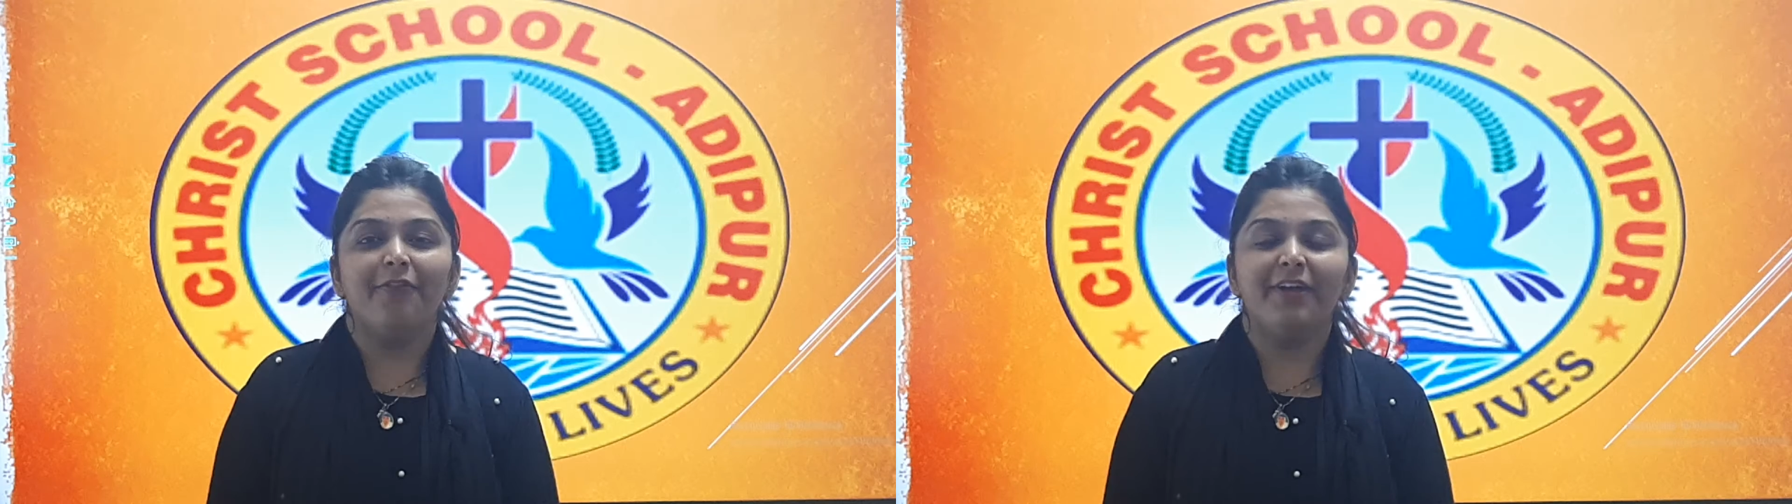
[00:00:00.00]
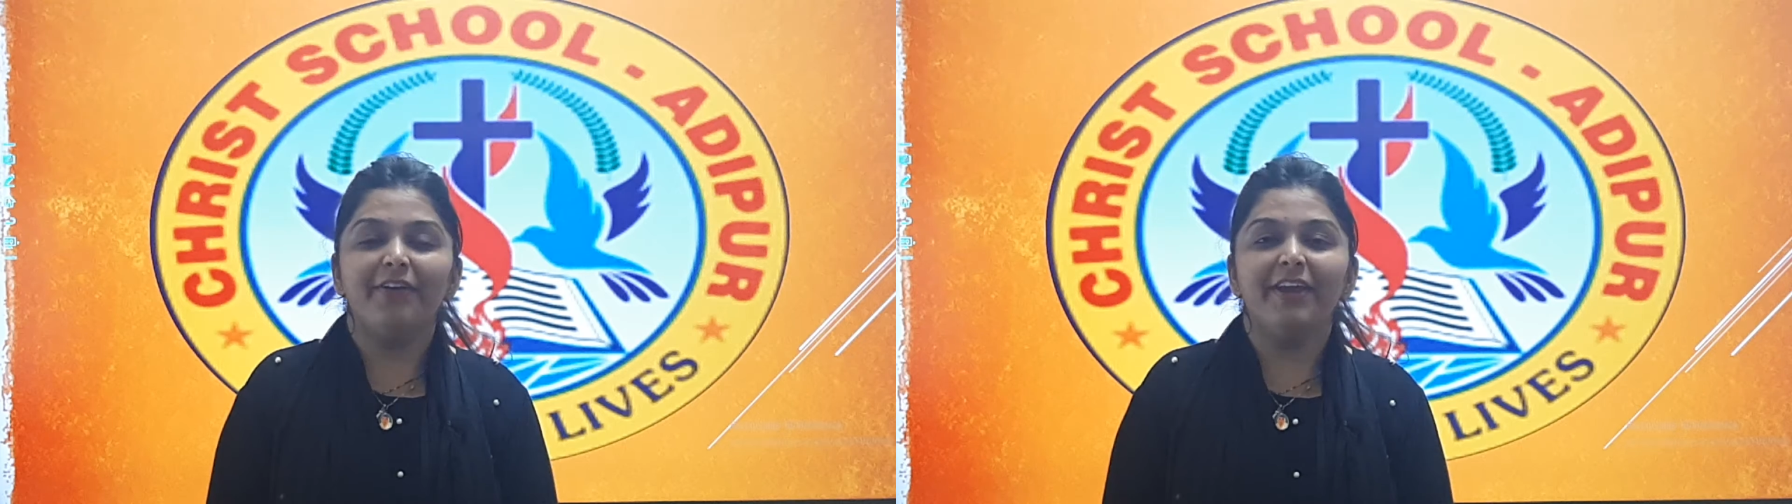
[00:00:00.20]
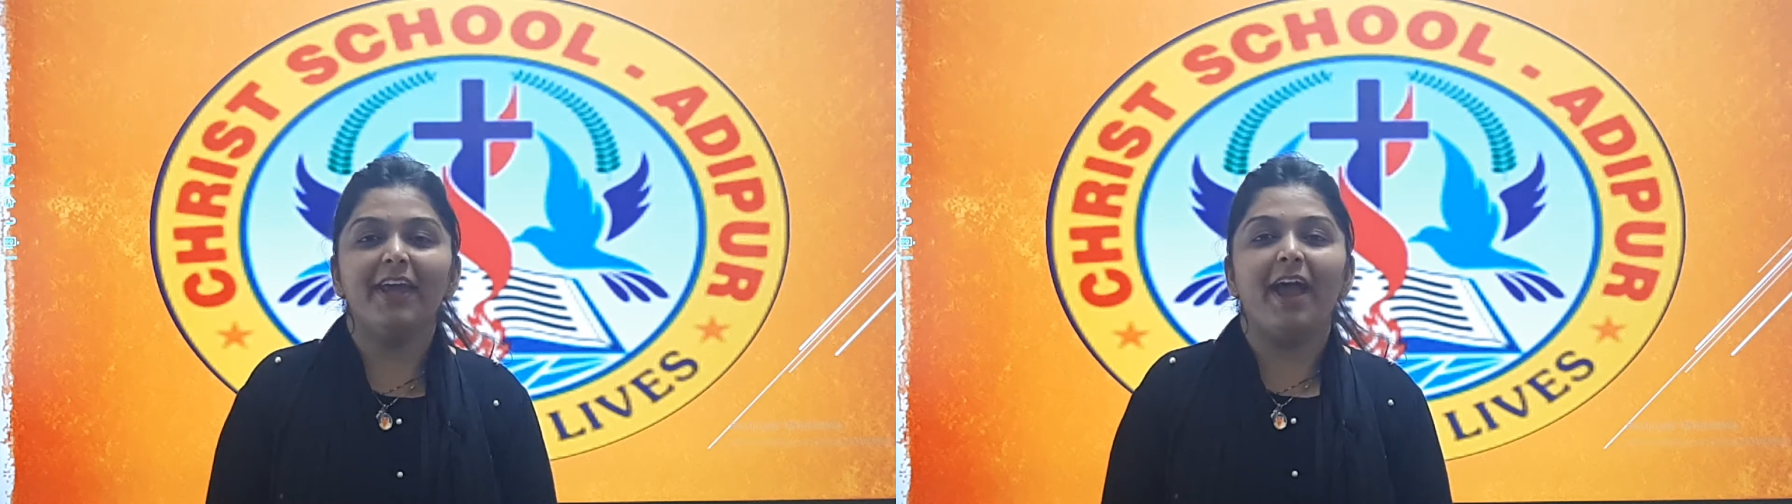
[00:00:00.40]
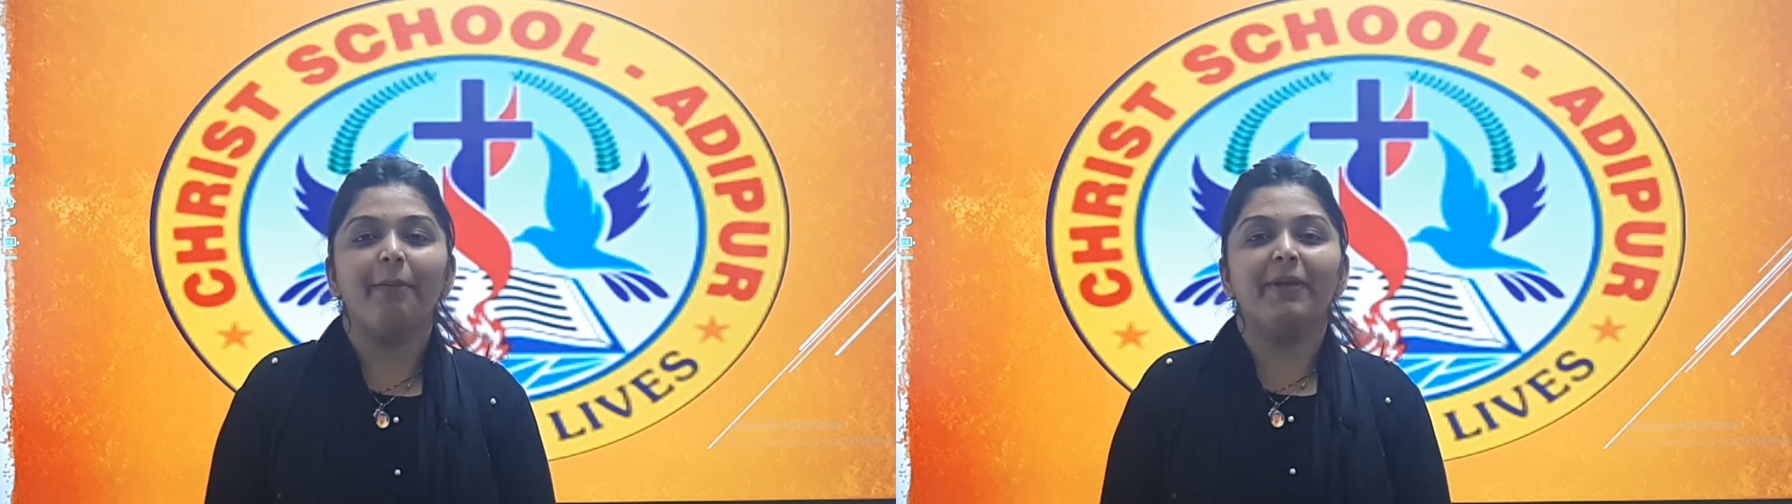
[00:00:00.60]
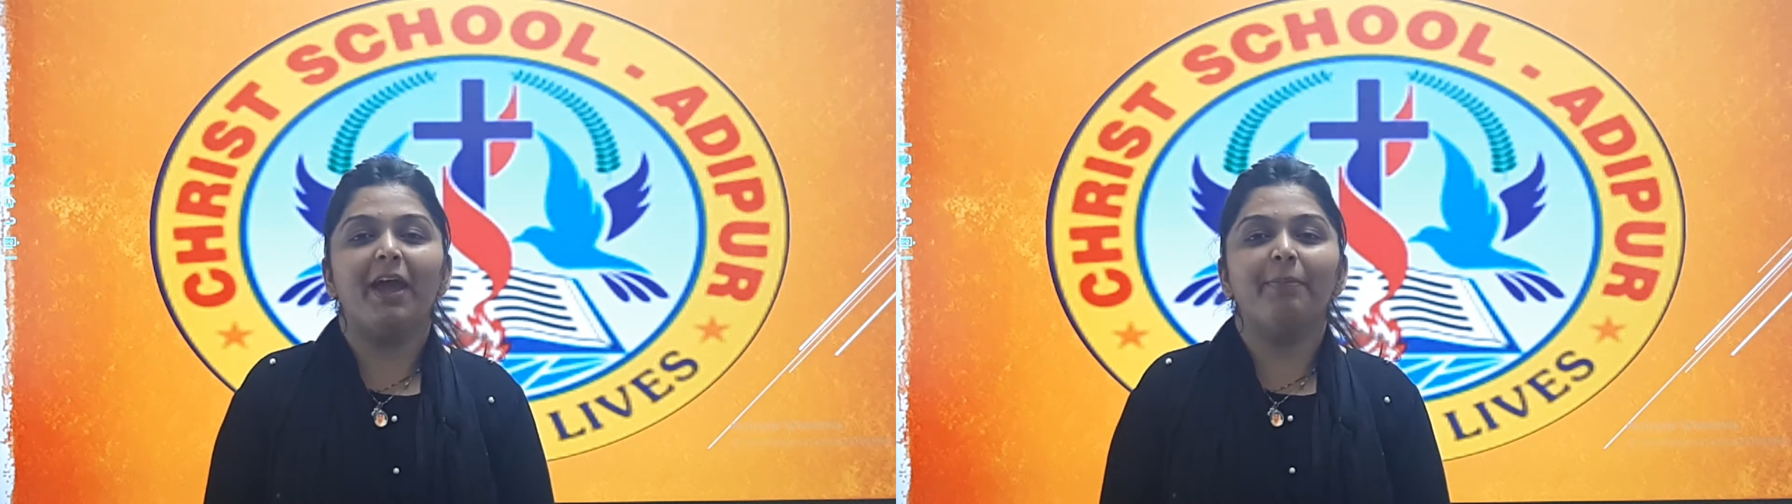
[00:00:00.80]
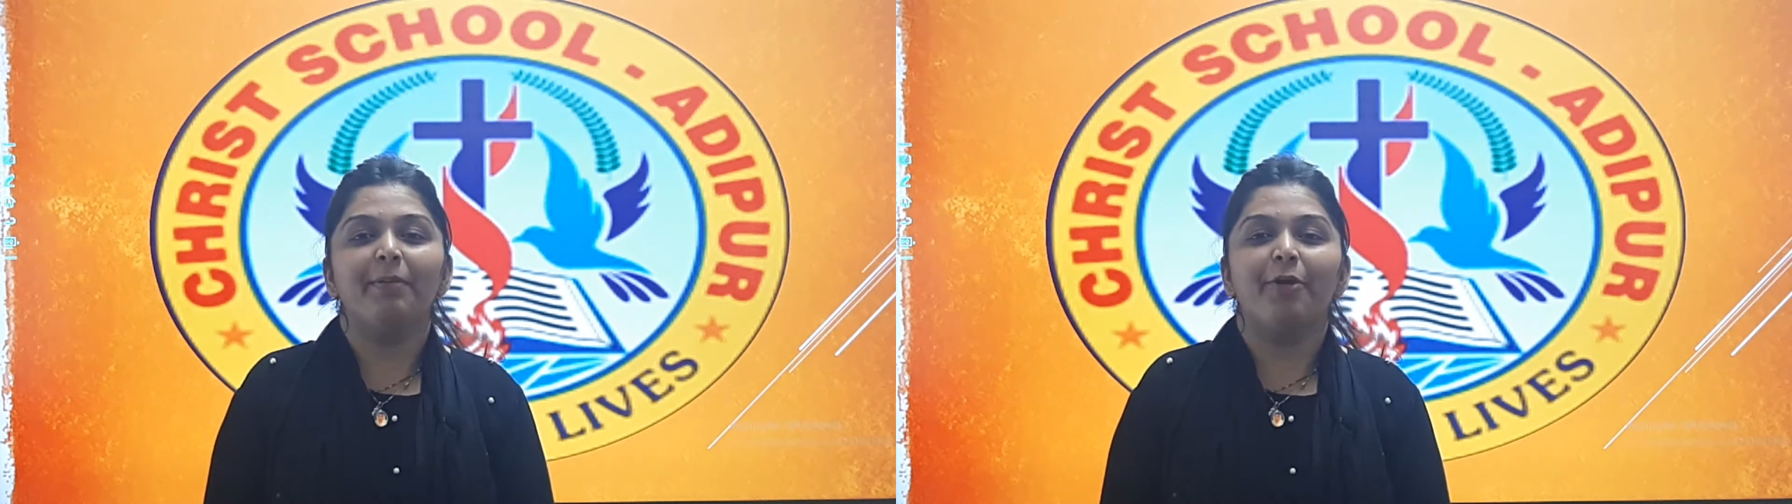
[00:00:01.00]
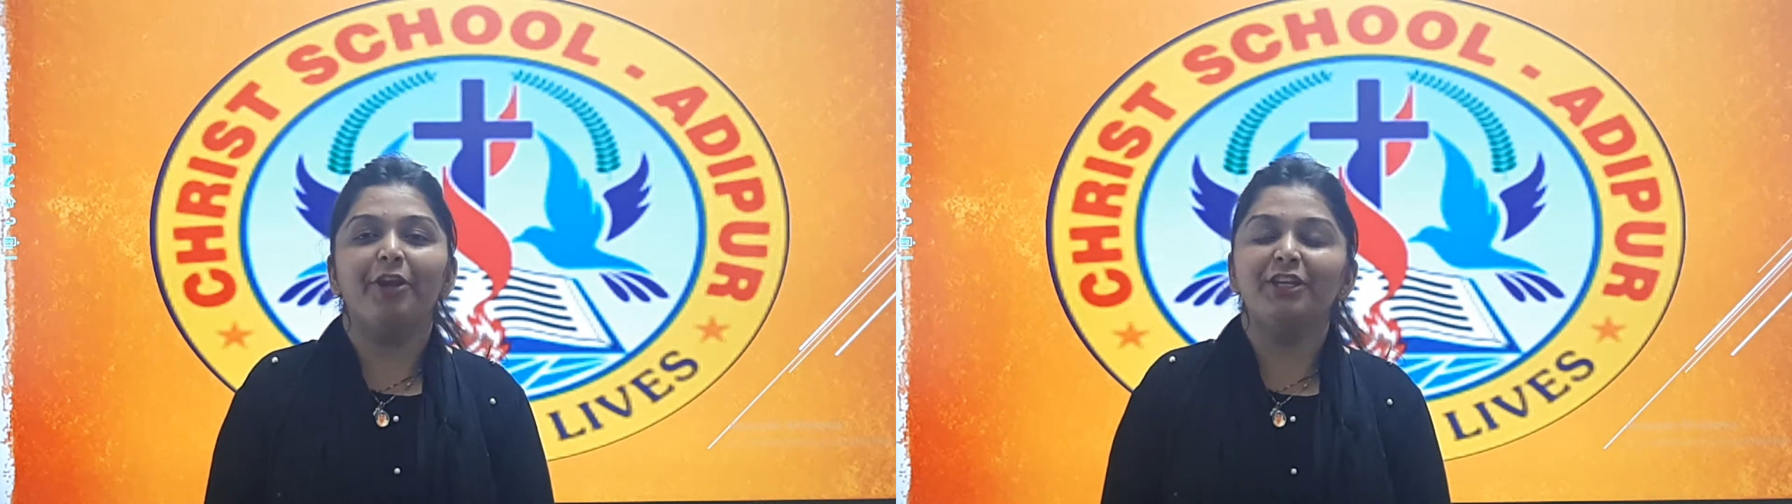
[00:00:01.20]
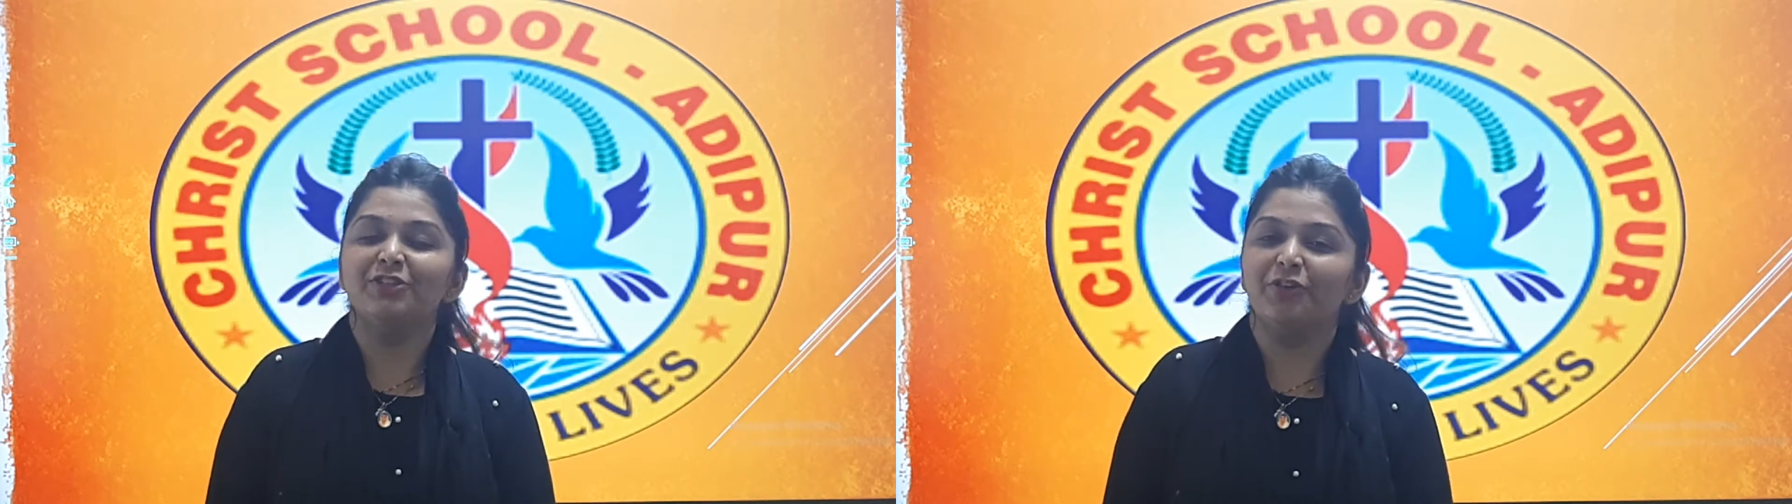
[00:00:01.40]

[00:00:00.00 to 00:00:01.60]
A very happy, happy morning